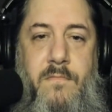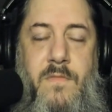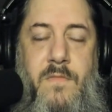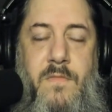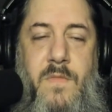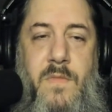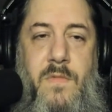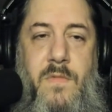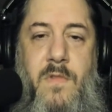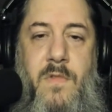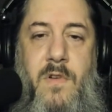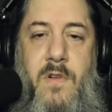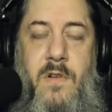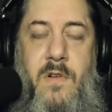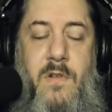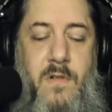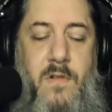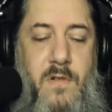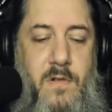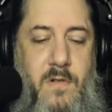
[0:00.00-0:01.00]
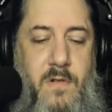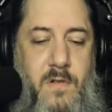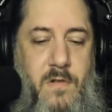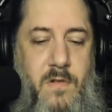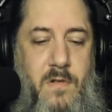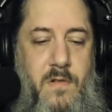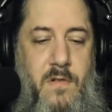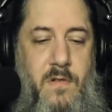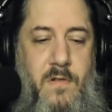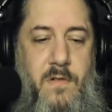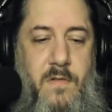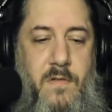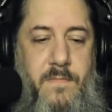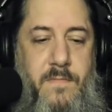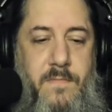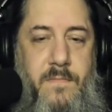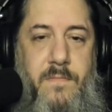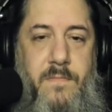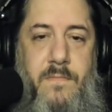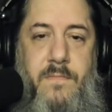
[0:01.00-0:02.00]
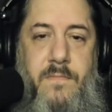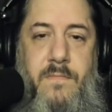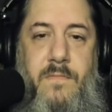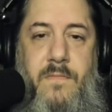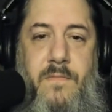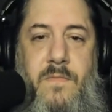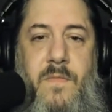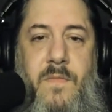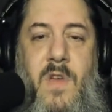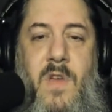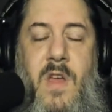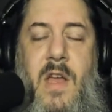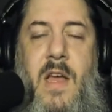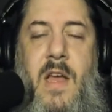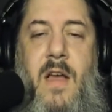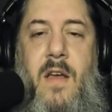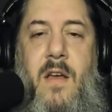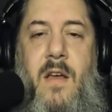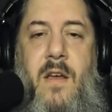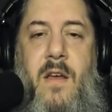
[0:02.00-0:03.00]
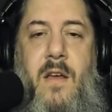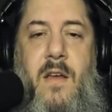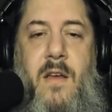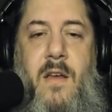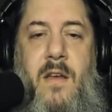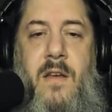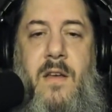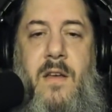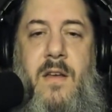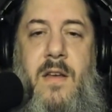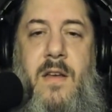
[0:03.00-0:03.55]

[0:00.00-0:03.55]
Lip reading: (not speaking)